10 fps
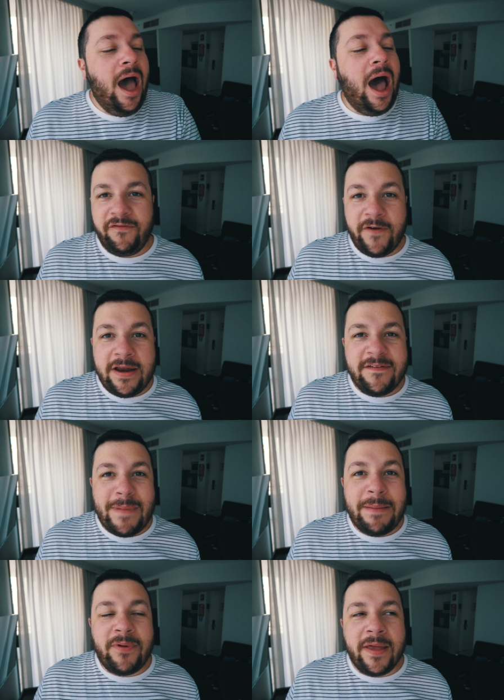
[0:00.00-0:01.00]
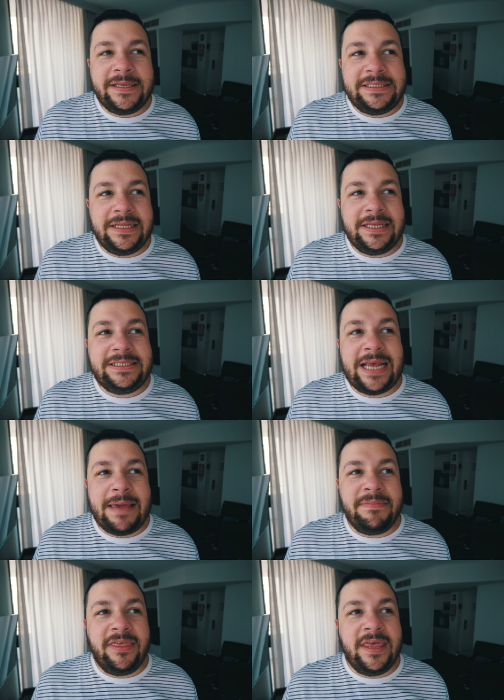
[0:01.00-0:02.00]
A friend of my brother's did the
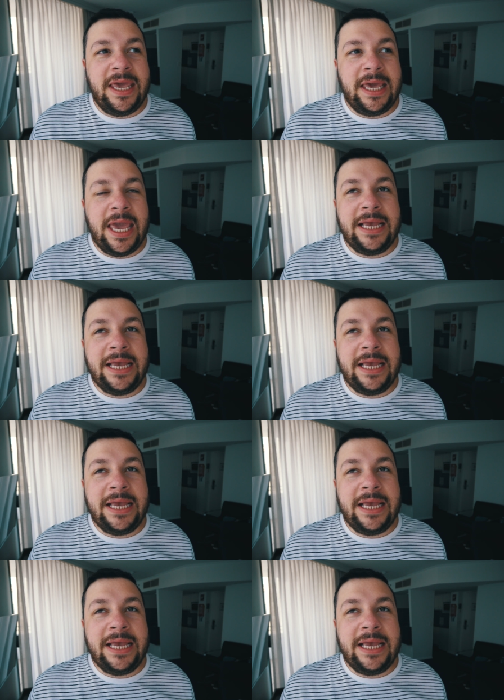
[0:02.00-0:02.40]
same thing,